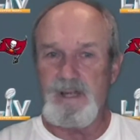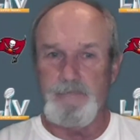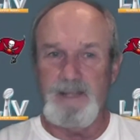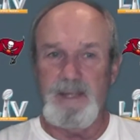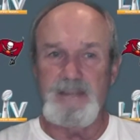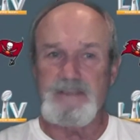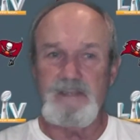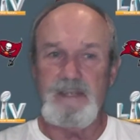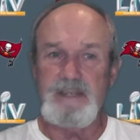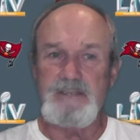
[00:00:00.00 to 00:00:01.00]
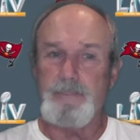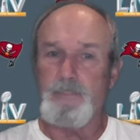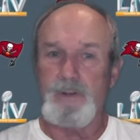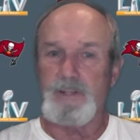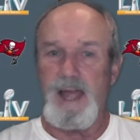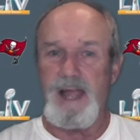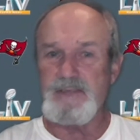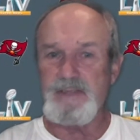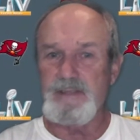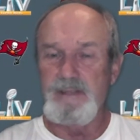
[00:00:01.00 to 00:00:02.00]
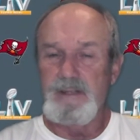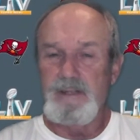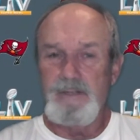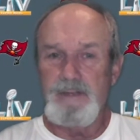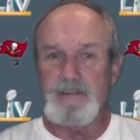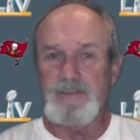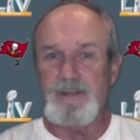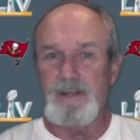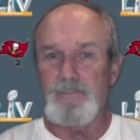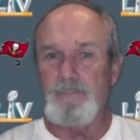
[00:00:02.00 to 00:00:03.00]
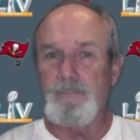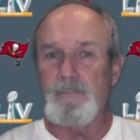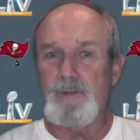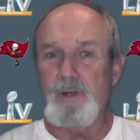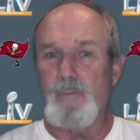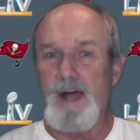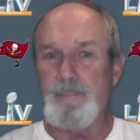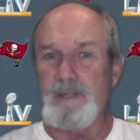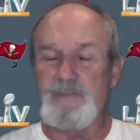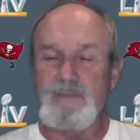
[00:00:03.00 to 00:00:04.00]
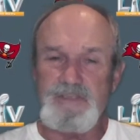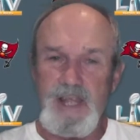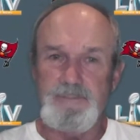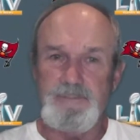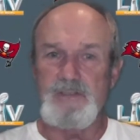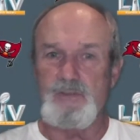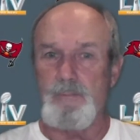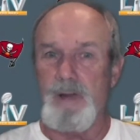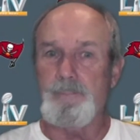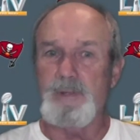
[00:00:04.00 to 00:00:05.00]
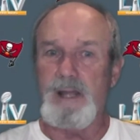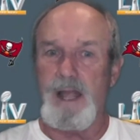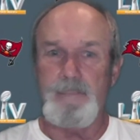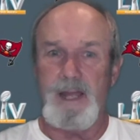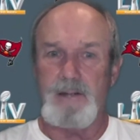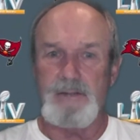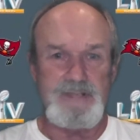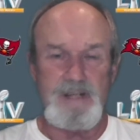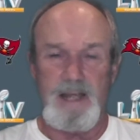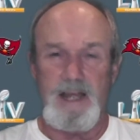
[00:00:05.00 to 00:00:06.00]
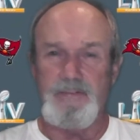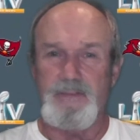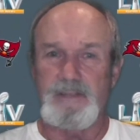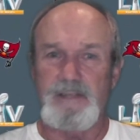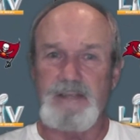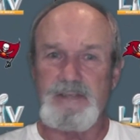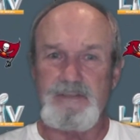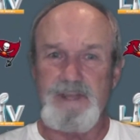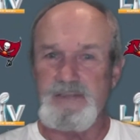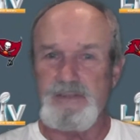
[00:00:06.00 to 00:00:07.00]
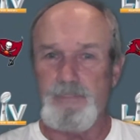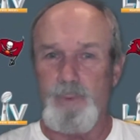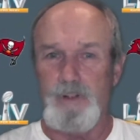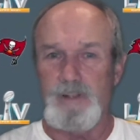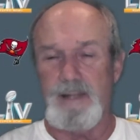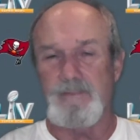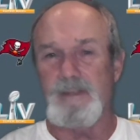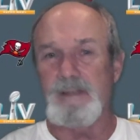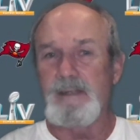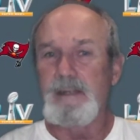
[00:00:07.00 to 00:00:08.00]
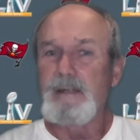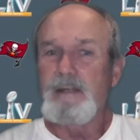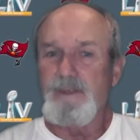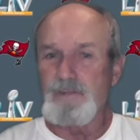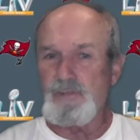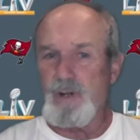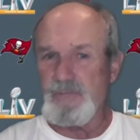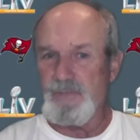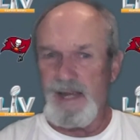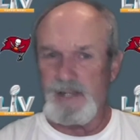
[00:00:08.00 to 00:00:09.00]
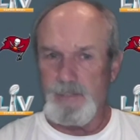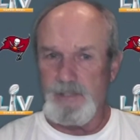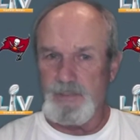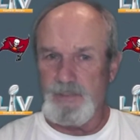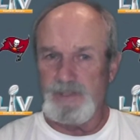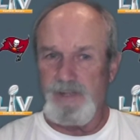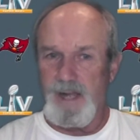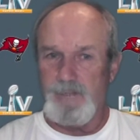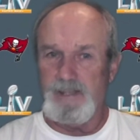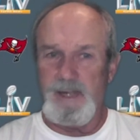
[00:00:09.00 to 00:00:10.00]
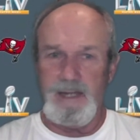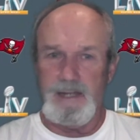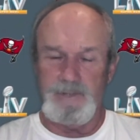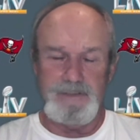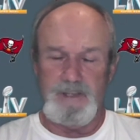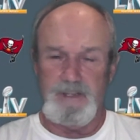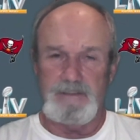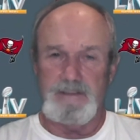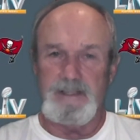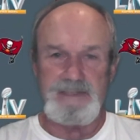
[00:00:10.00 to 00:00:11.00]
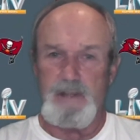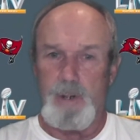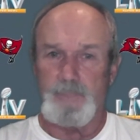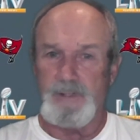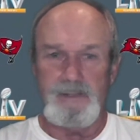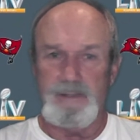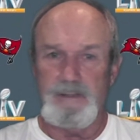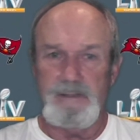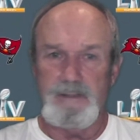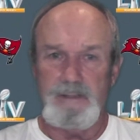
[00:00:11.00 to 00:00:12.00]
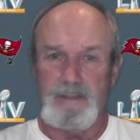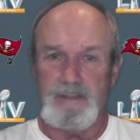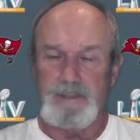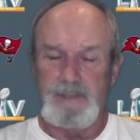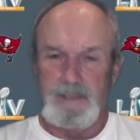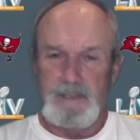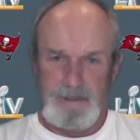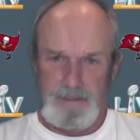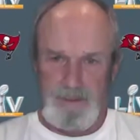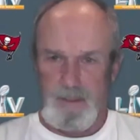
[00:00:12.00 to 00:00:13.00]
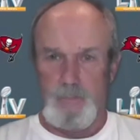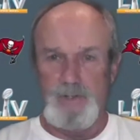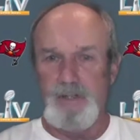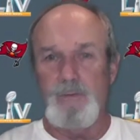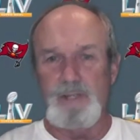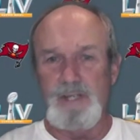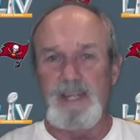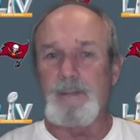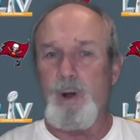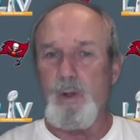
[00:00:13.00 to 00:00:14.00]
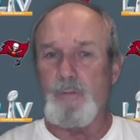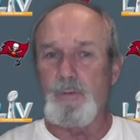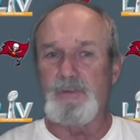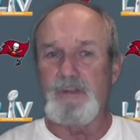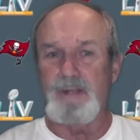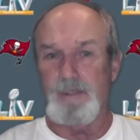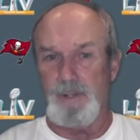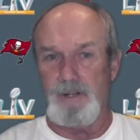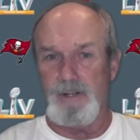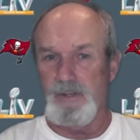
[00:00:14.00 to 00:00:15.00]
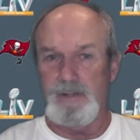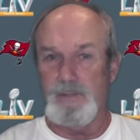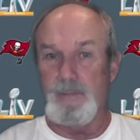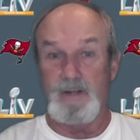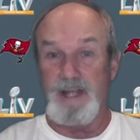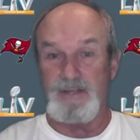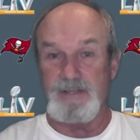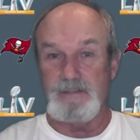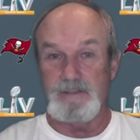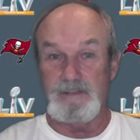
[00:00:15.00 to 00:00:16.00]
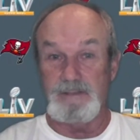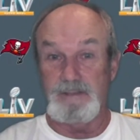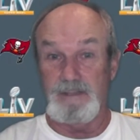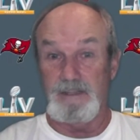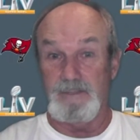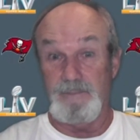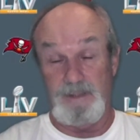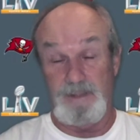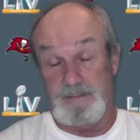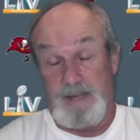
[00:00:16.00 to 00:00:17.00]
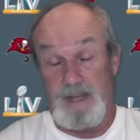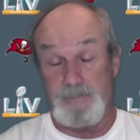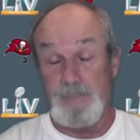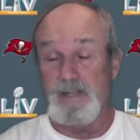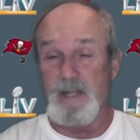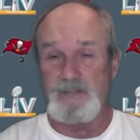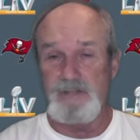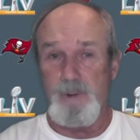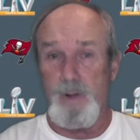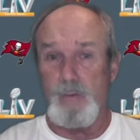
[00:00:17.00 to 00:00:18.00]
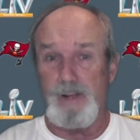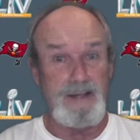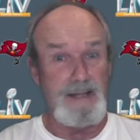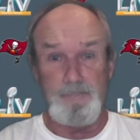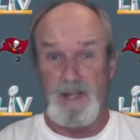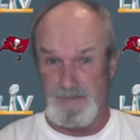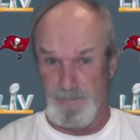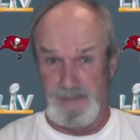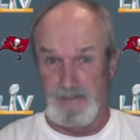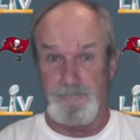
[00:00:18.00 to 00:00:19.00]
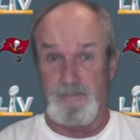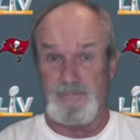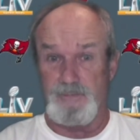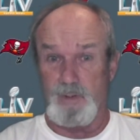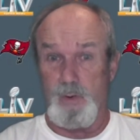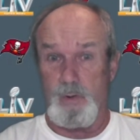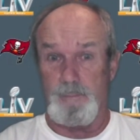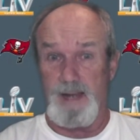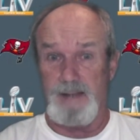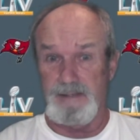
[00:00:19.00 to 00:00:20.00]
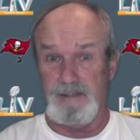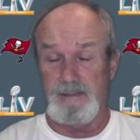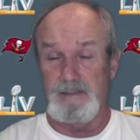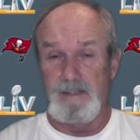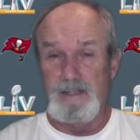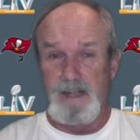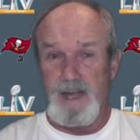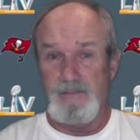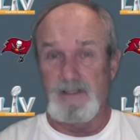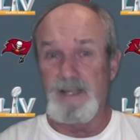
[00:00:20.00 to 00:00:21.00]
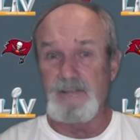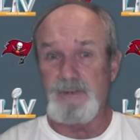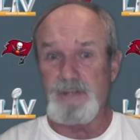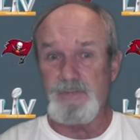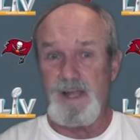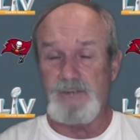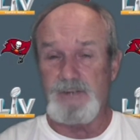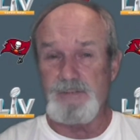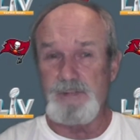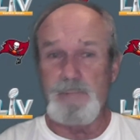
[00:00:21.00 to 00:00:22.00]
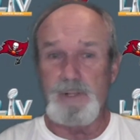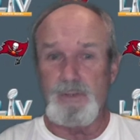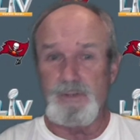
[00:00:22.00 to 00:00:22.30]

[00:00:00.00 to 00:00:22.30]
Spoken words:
I mean, he's up on guys that you know, might be safeties or might be linebackers. And I think that's important. I think the trust factor between Tom and Cam and has helped. And, you know, when you get the ball thrown to you up here, you better catch it. And, Cam's been catching the ball, and that makes a big difference for a quarterback. And I think that trust factor has been built.